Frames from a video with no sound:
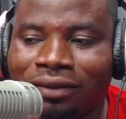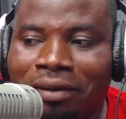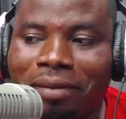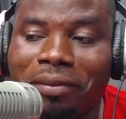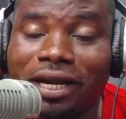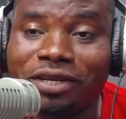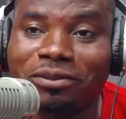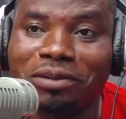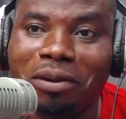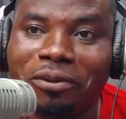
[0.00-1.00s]
but me catch
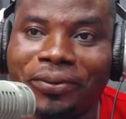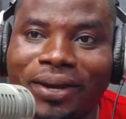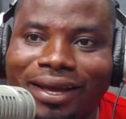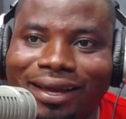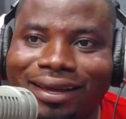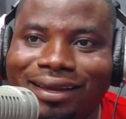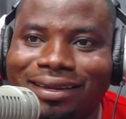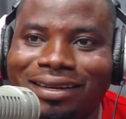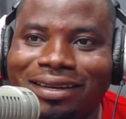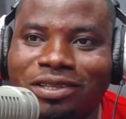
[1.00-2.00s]
some mo hwe
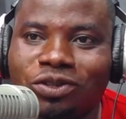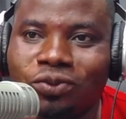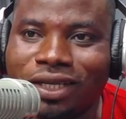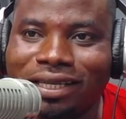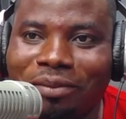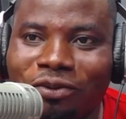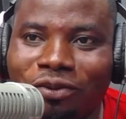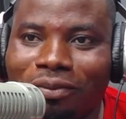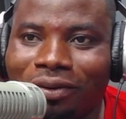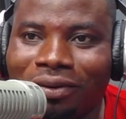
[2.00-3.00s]
the situation na me
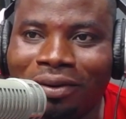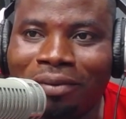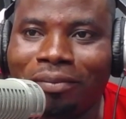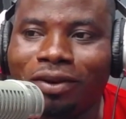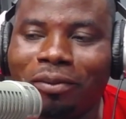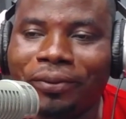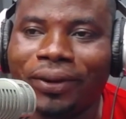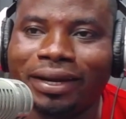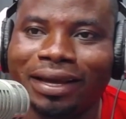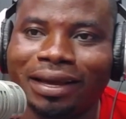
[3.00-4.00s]
wom no but omo
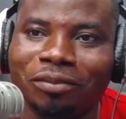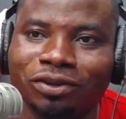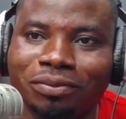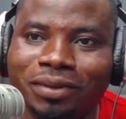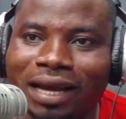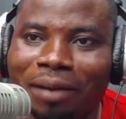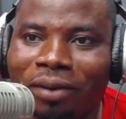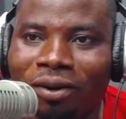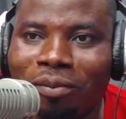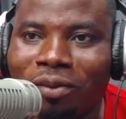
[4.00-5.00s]
hwe the motum dey aba
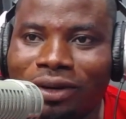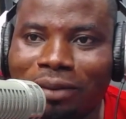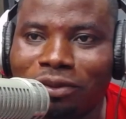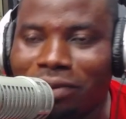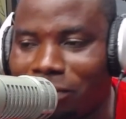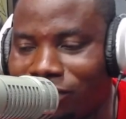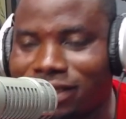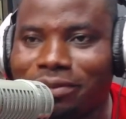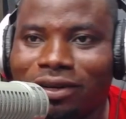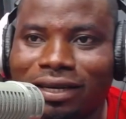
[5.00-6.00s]
on board but my both
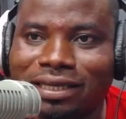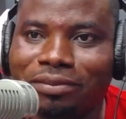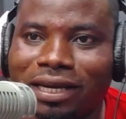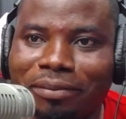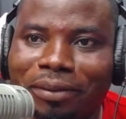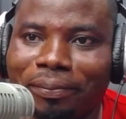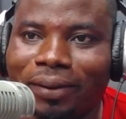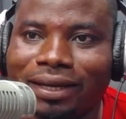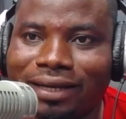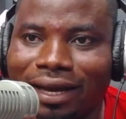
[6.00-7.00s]
team no na team enye baby
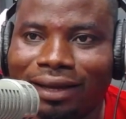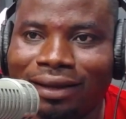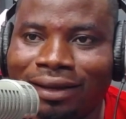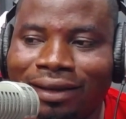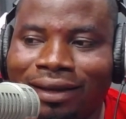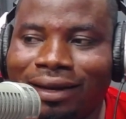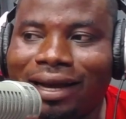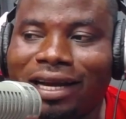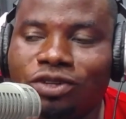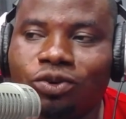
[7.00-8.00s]
page na
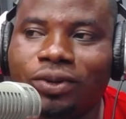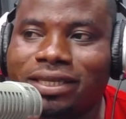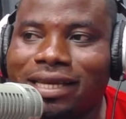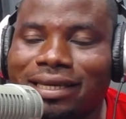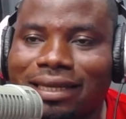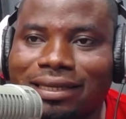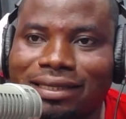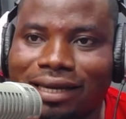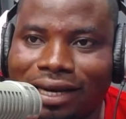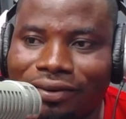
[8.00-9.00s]
like 2 weeks just start the
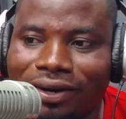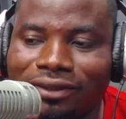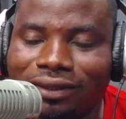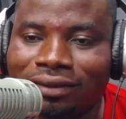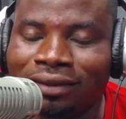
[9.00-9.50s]
second round